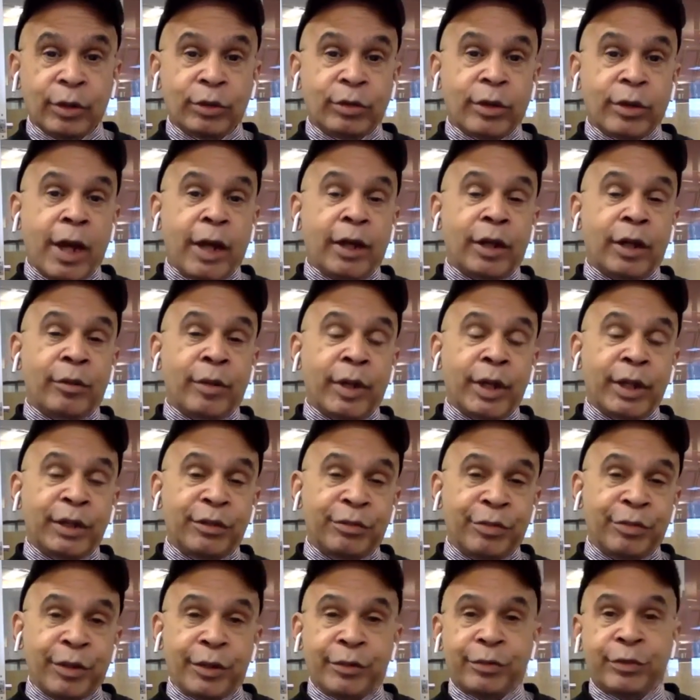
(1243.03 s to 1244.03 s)
We're trying to
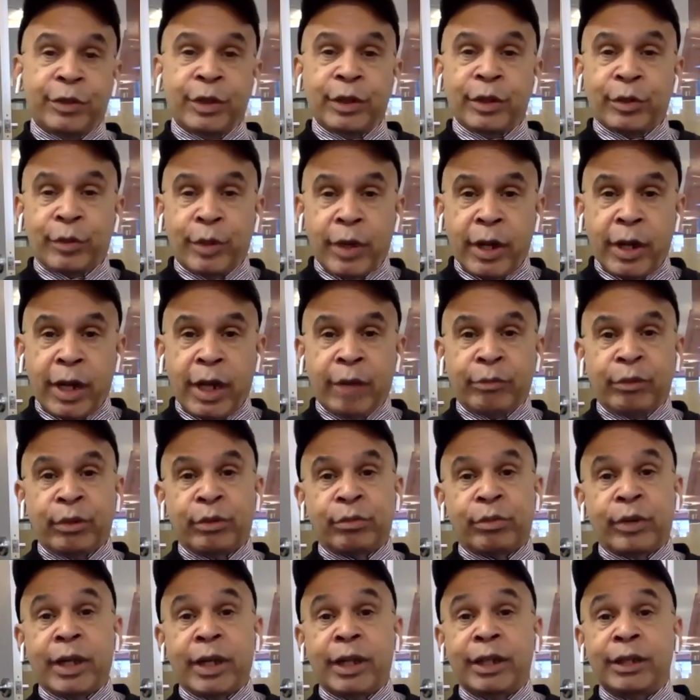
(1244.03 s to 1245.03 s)
raise 50 grand.
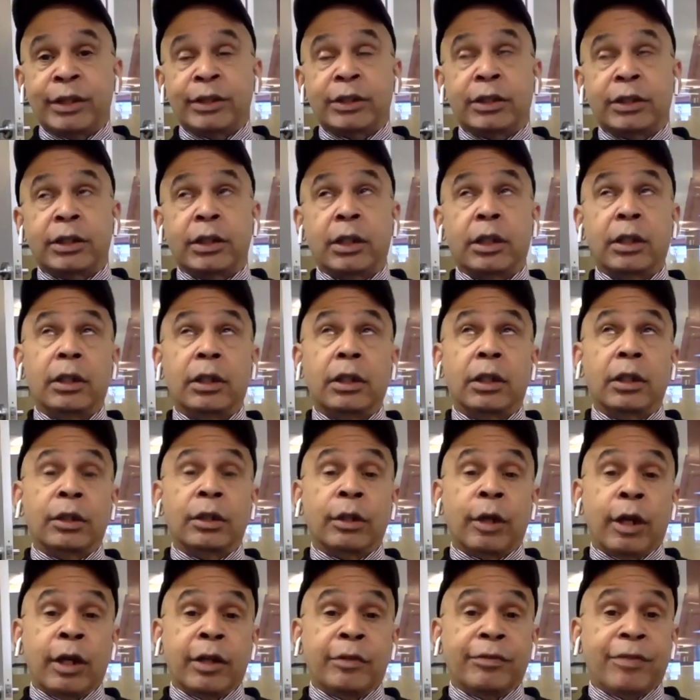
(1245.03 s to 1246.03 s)
We've raised
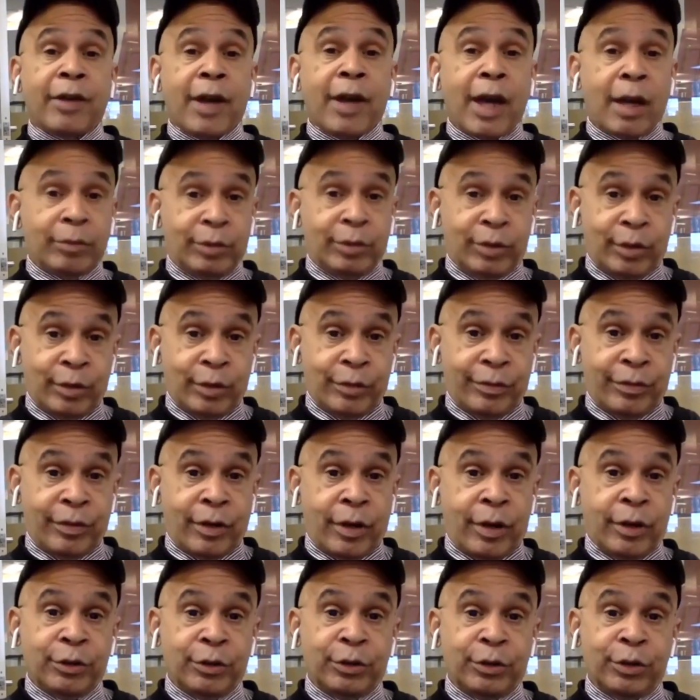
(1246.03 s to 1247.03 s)
35 so
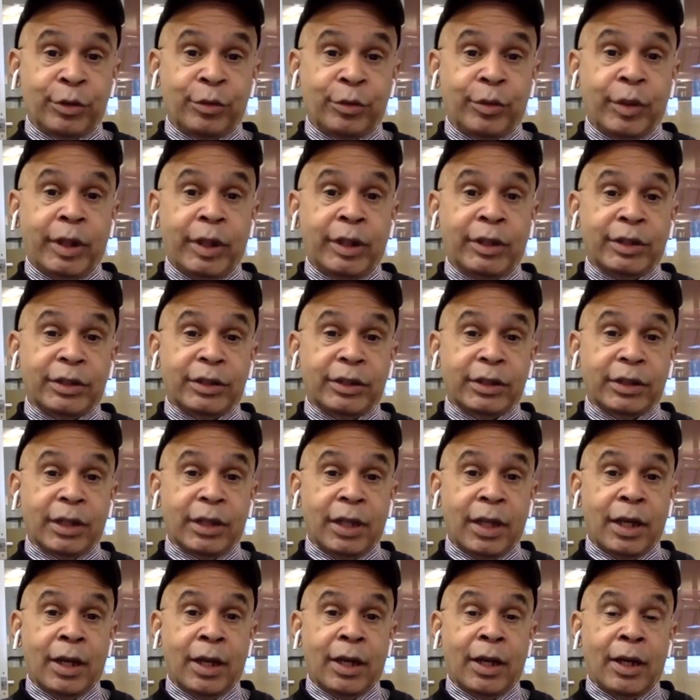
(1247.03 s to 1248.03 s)
far in 2 weeks.
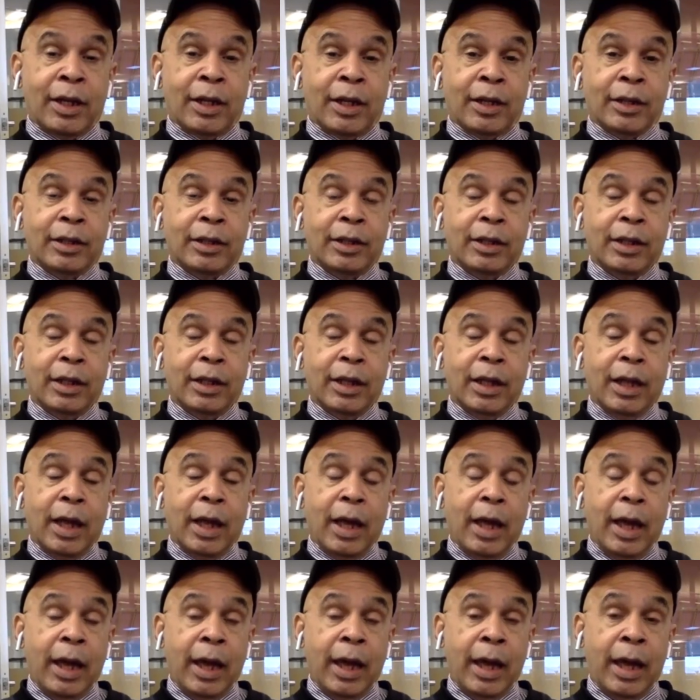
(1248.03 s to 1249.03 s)
But
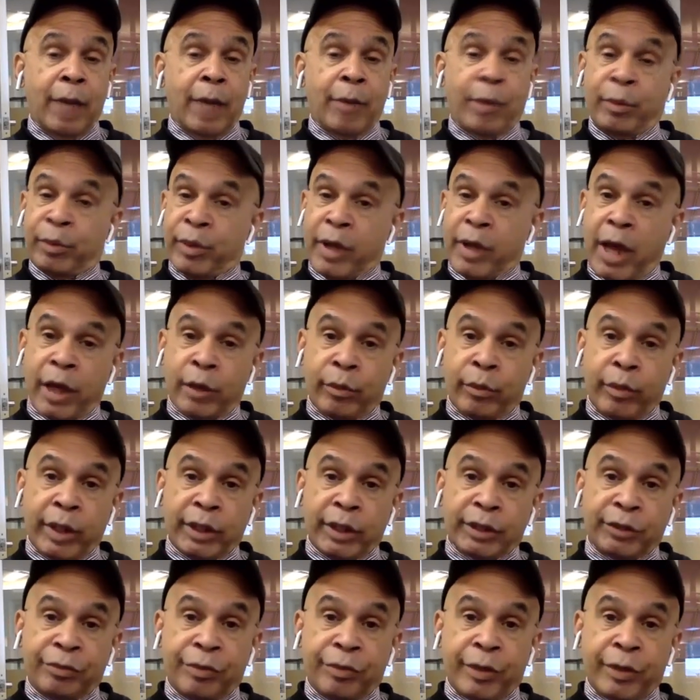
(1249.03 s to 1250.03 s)
we've got to
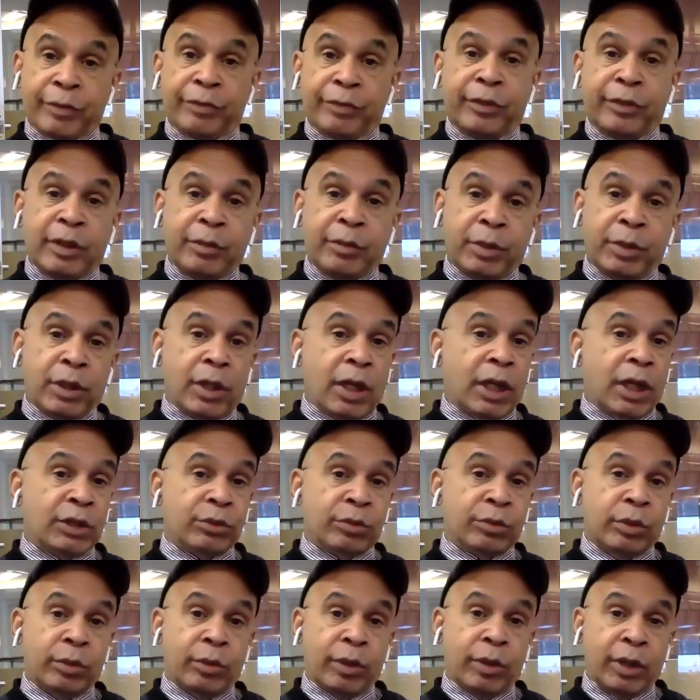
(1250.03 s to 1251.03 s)
raise 50
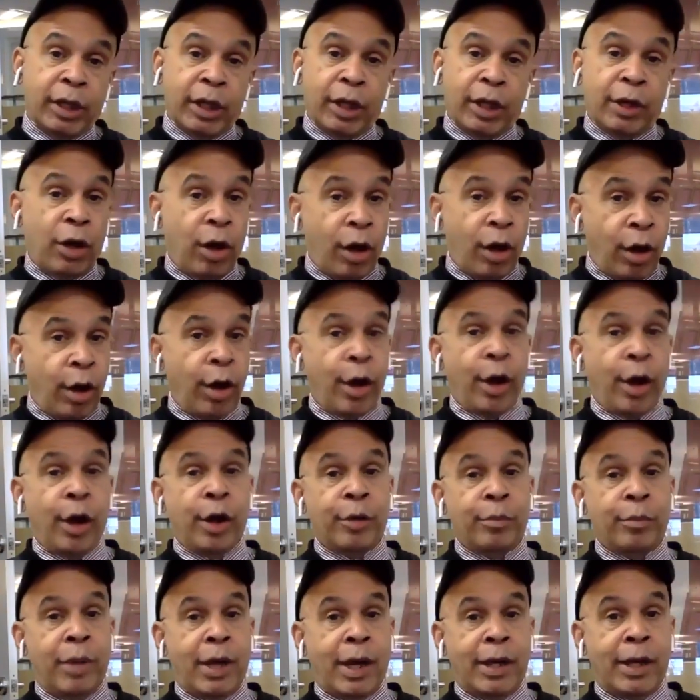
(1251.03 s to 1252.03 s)
because we were hit
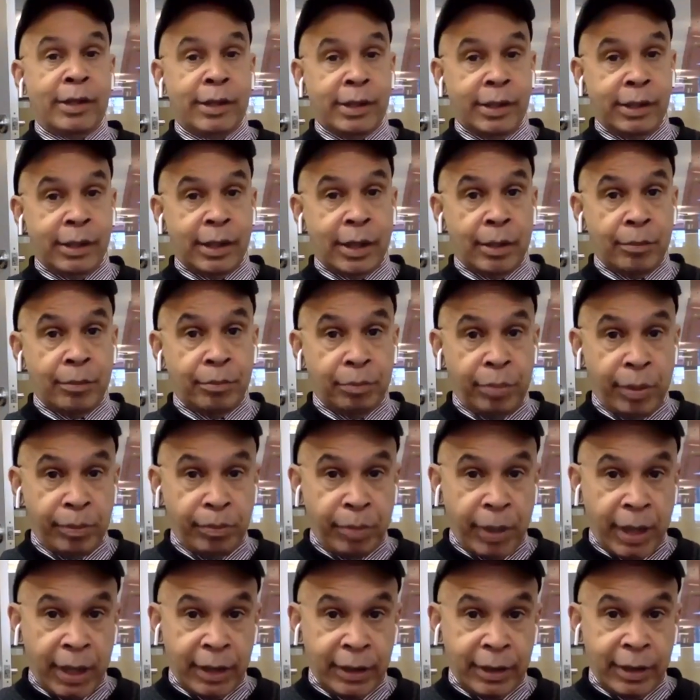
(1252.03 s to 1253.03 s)
hard by the
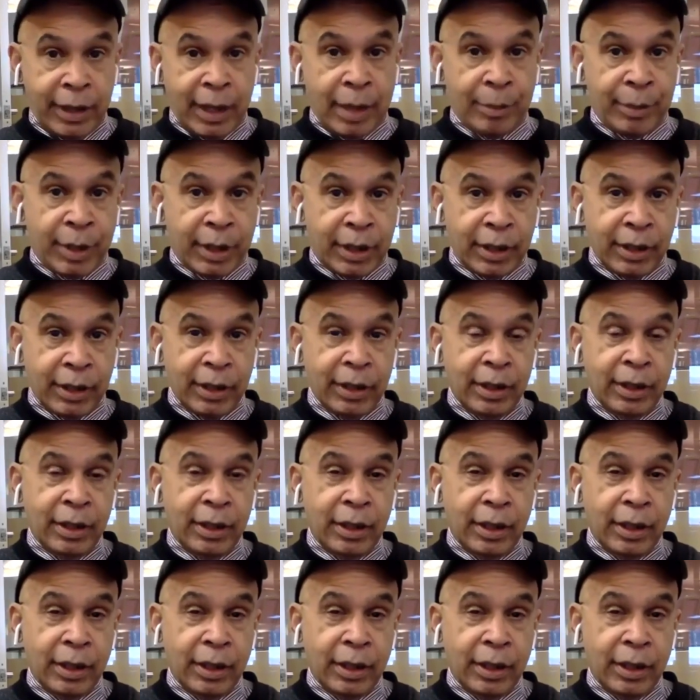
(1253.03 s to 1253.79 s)
pandemic.